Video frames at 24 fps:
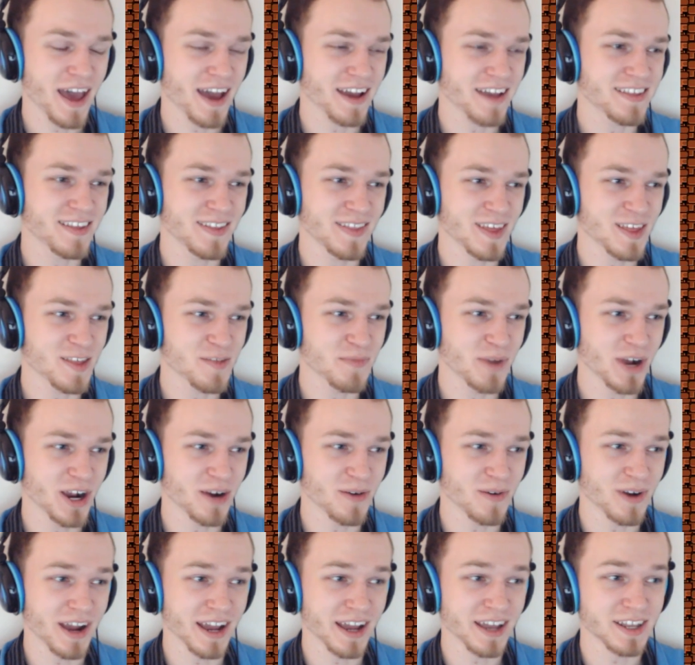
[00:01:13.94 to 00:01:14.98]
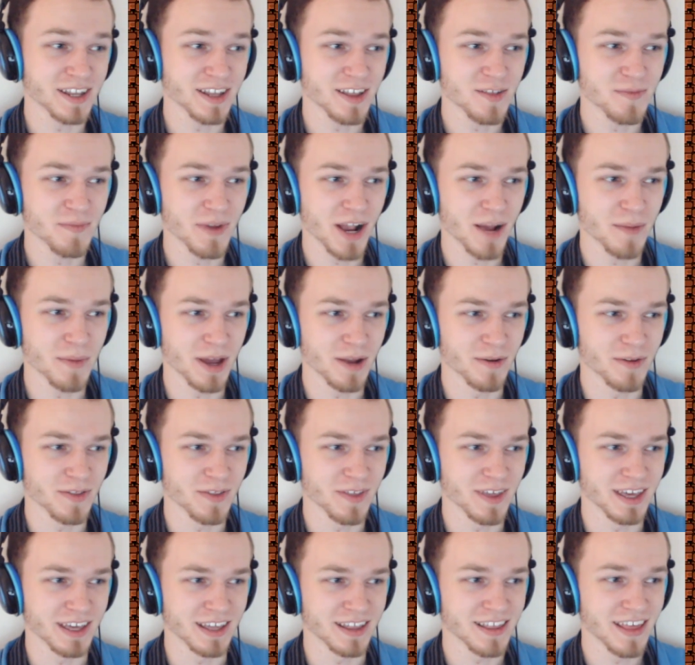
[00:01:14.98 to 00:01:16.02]
back to this part where I could experiment with
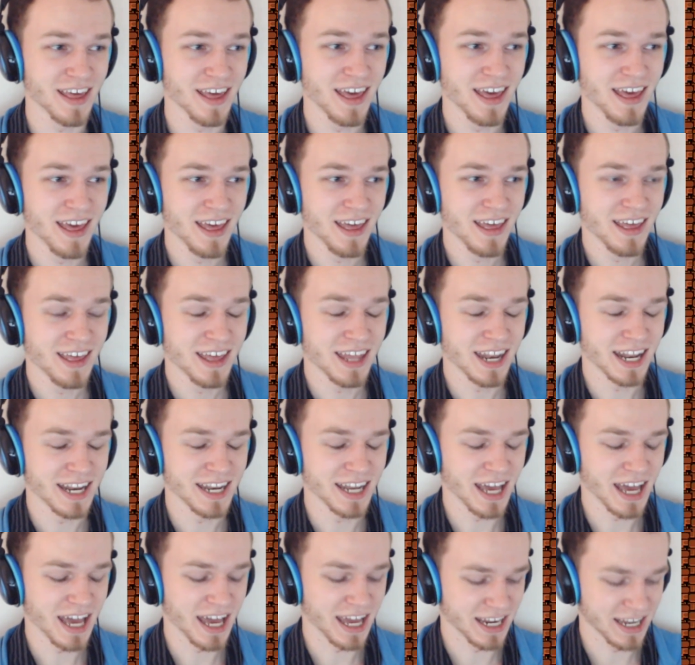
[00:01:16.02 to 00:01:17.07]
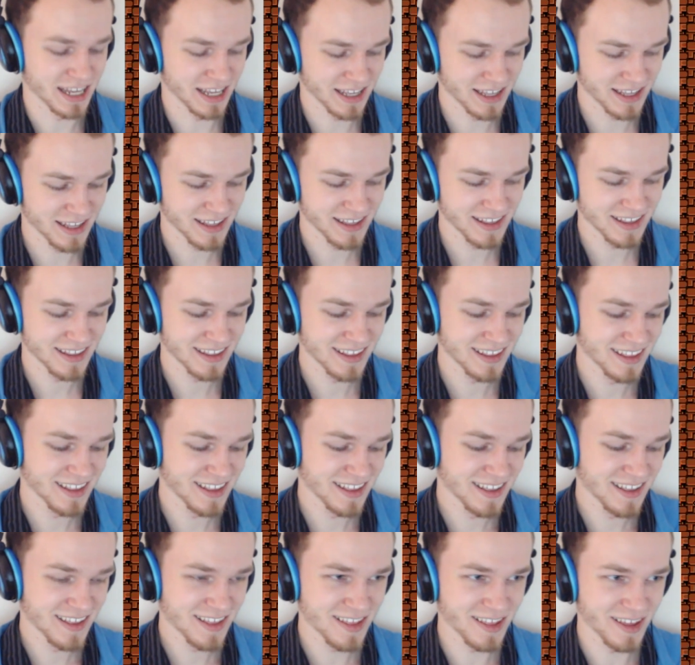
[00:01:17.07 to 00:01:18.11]
things. And I died.
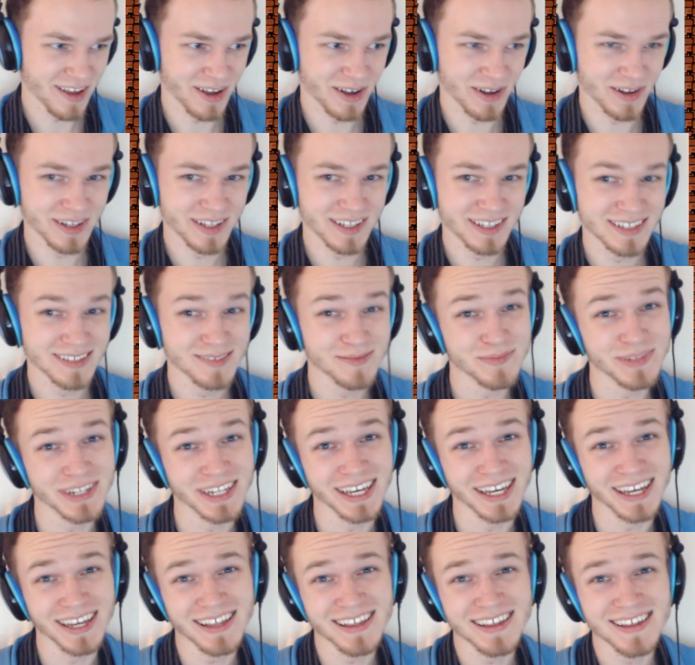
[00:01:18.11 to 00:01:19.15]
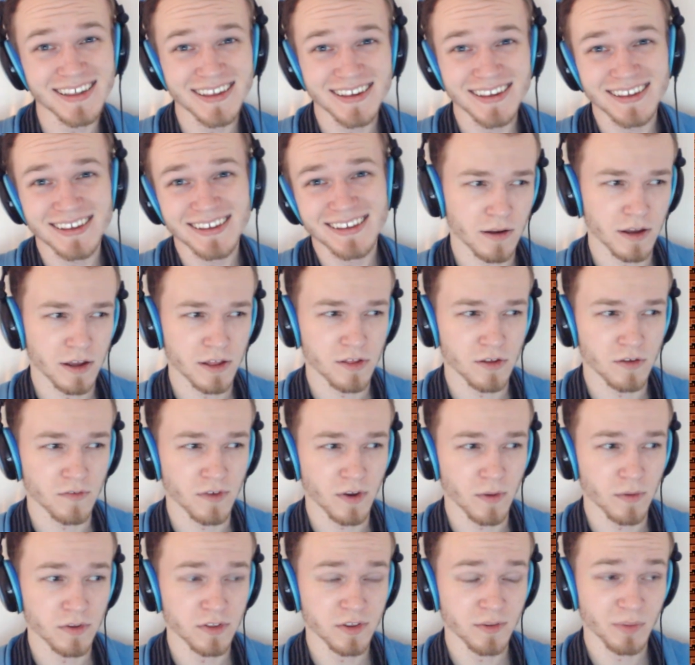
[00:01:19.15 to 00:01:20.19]
So, please? Alright, so
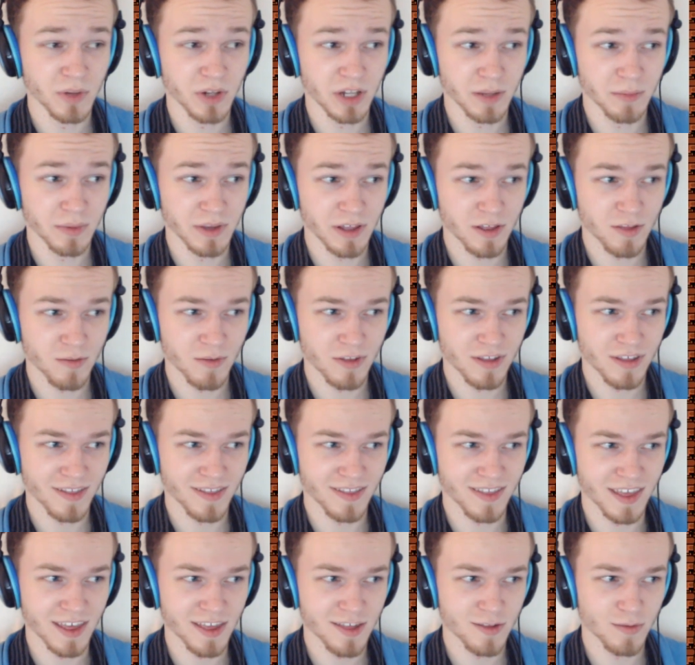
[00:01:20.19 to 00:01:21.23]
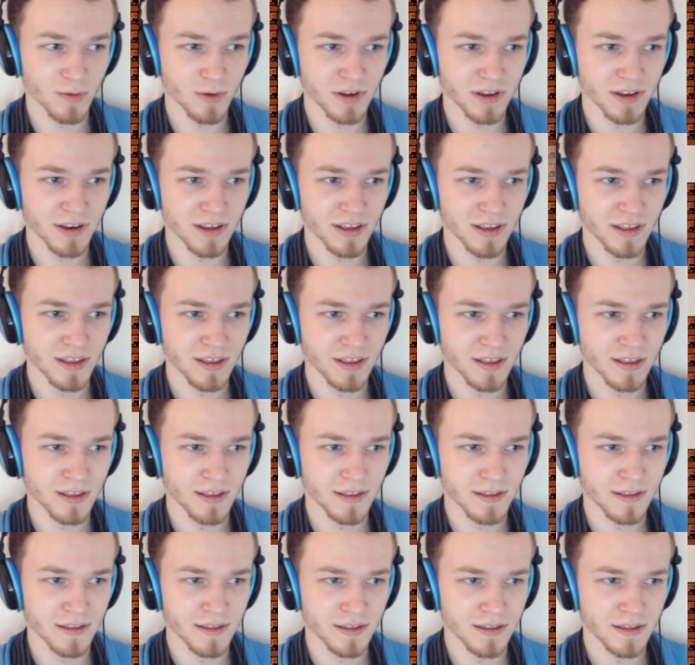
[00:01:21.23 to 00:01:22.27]
if I won the bullet bills, was it this one?
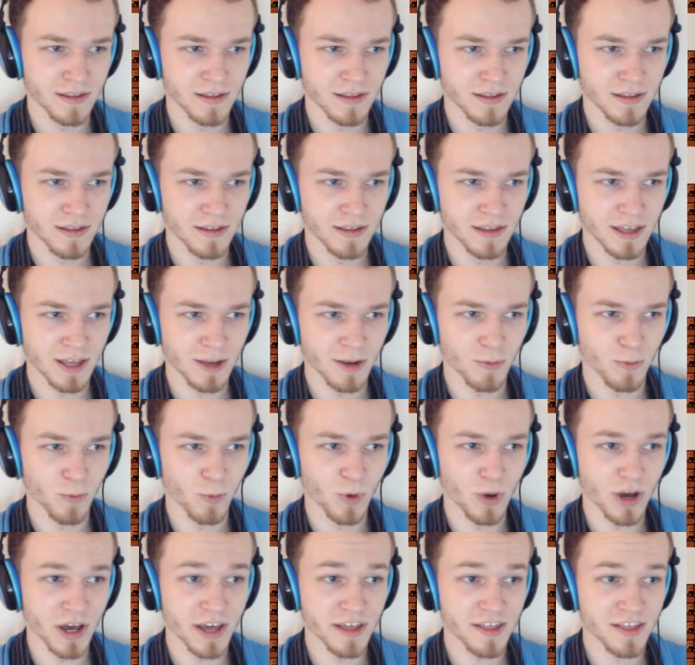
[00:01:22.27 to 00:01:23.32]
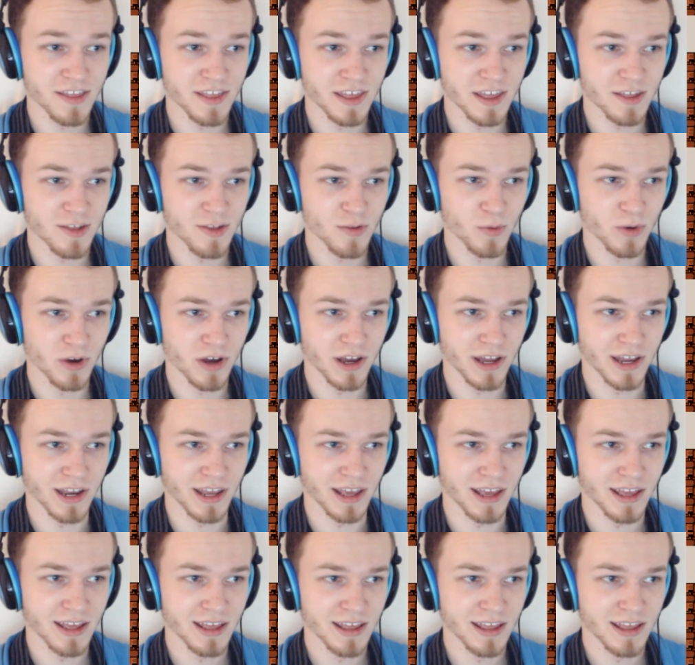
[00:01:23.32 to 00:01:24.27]
It was this one.